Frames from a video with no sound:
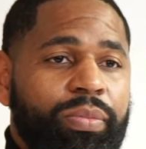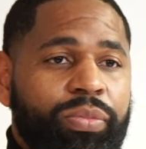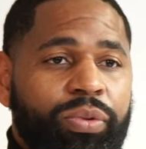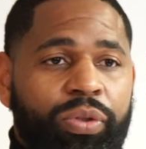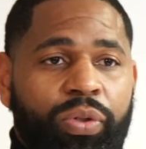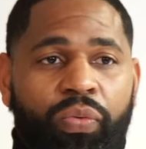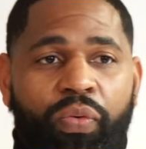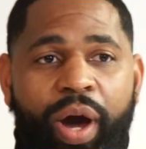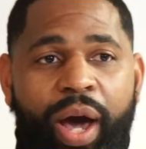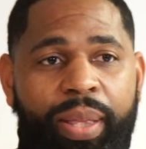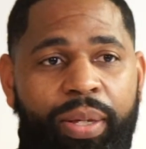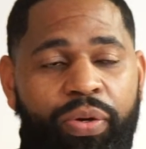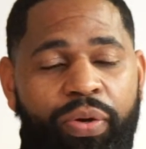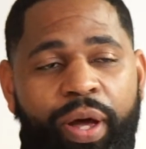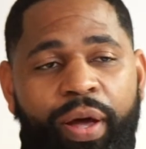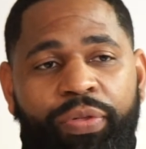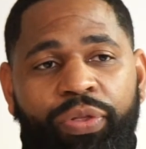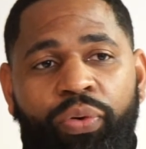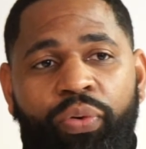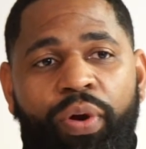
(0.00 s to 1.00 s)
So why do you
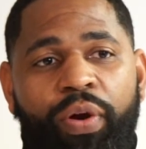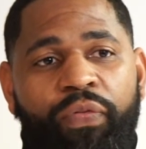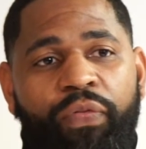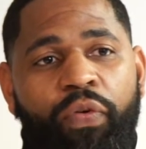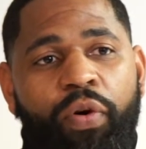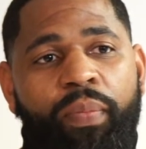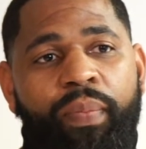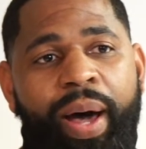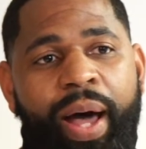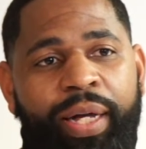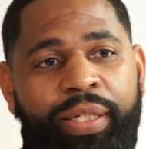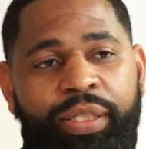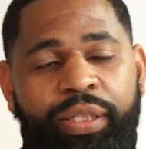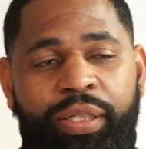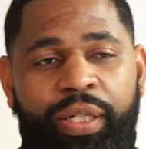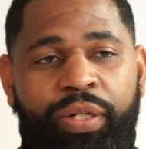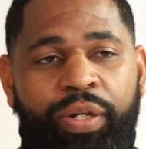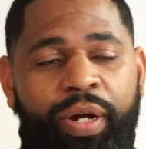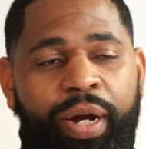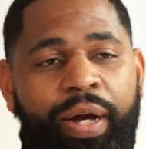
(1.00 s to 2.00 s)
have three or four boxes
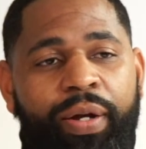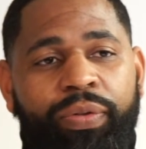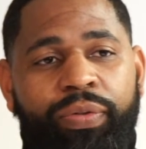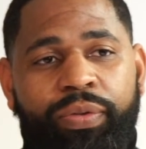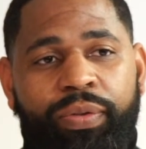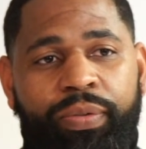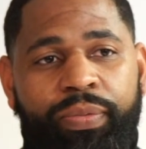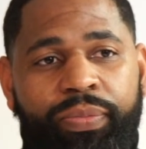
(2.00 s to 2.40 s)
in your house?